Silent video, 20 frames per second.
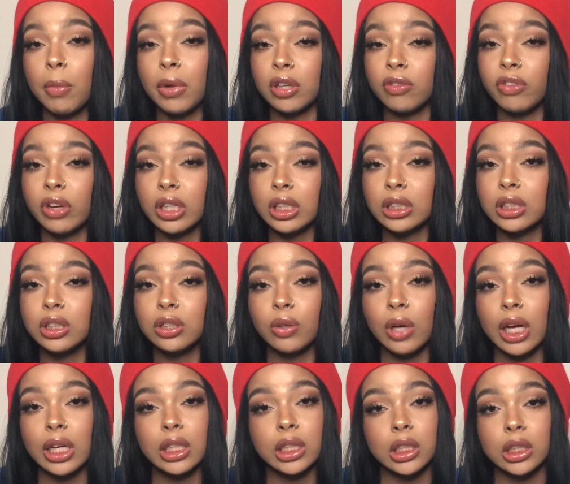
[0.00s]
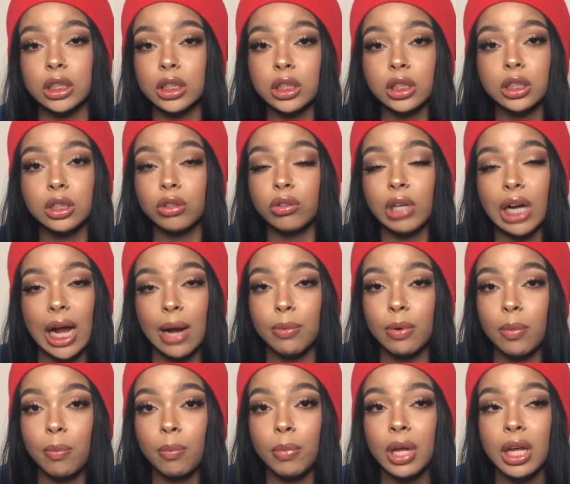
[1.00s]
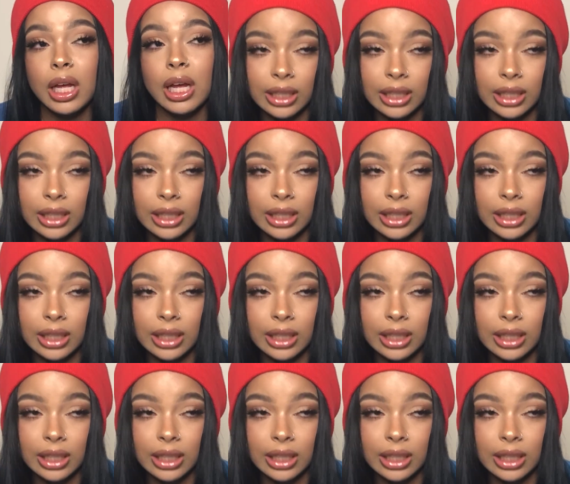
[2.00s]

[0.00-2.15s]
motherfuckers too. I didn't just grab them.